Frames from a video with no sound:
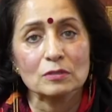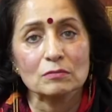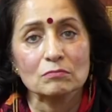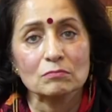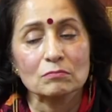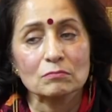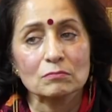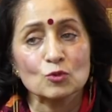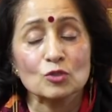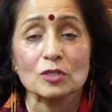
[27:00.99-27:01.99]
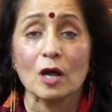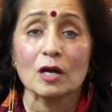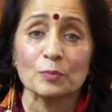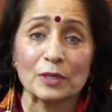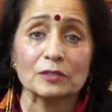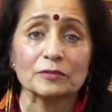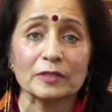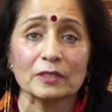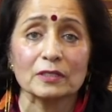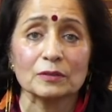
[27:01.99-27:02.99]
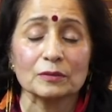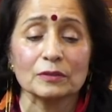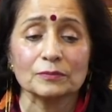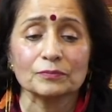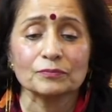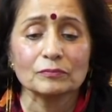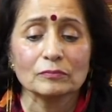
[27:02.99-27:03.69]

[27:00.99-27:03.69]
to start my career,